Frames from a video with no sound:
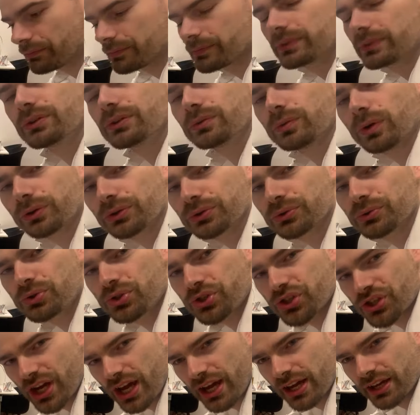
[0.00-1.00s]
You want to
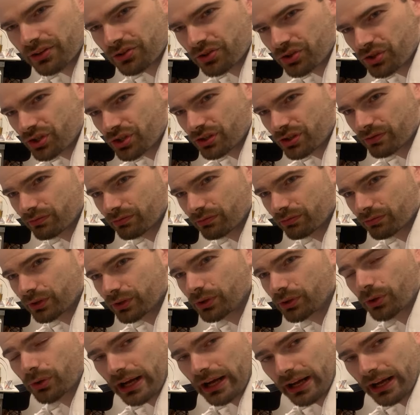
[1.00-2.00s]
change
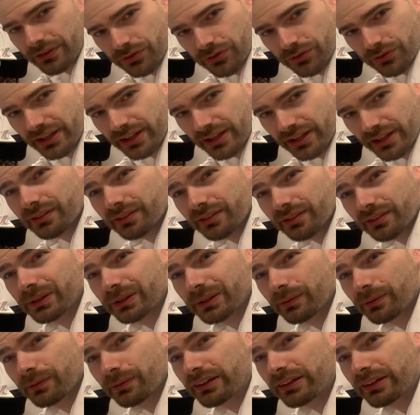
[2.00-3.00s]
your address with
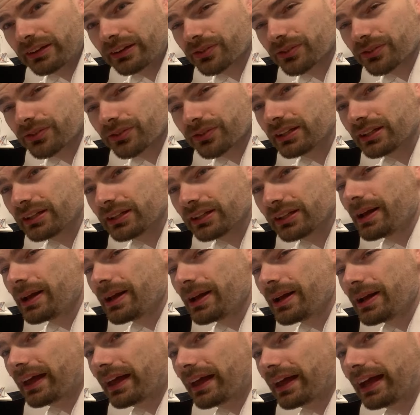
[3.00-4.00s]
the ministry,
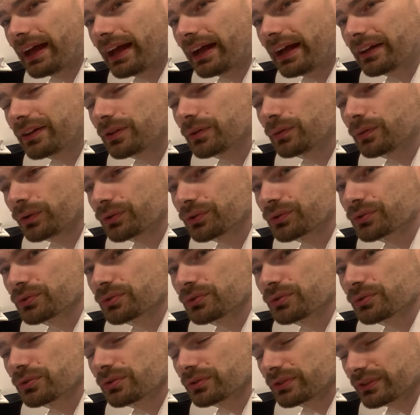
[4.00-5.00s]
and you want
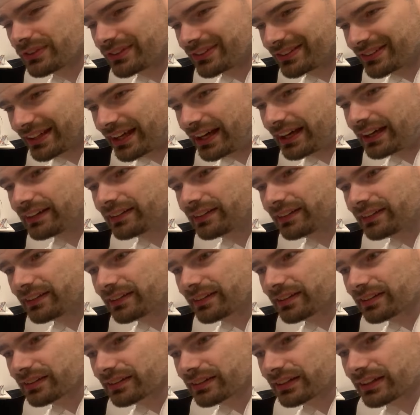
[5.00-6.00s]
to send
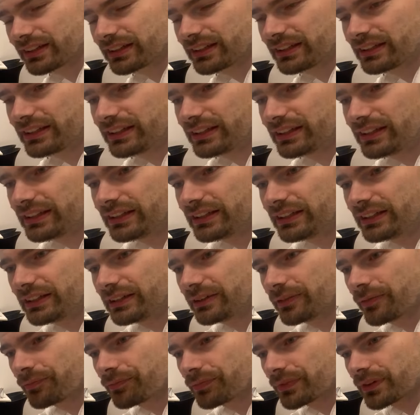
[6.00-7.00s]

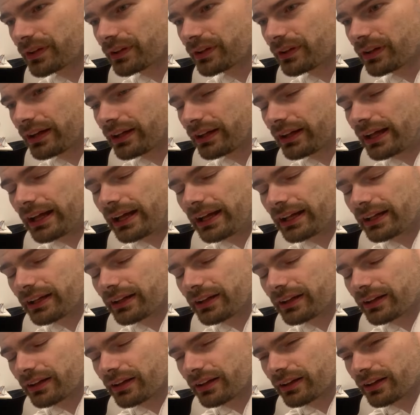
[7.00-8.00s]
the
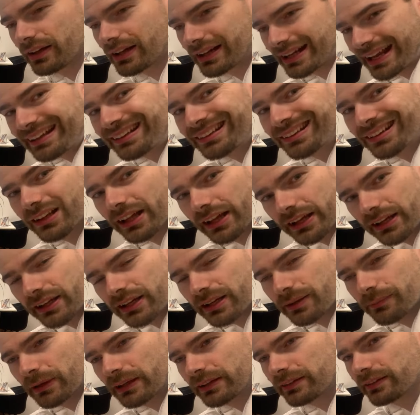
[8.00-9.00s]
rental
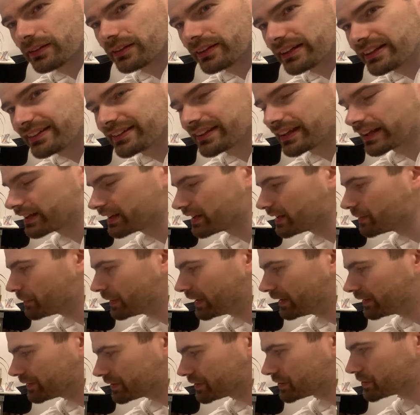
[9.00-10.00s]
agreement, the lease
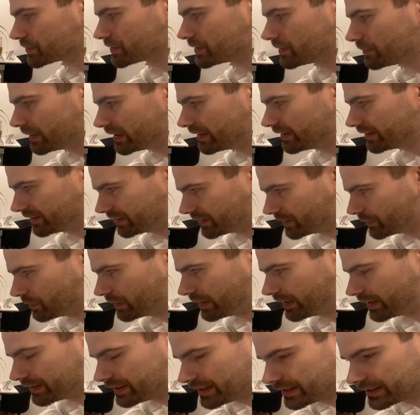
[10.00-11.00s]
agreement to the ministry
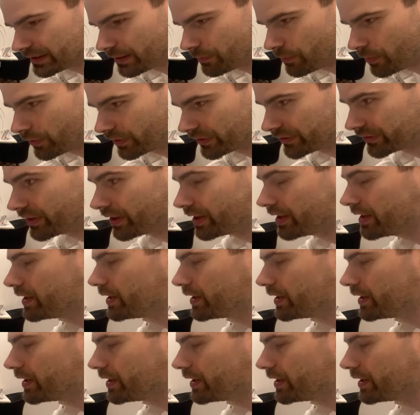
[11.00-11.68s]
via data box.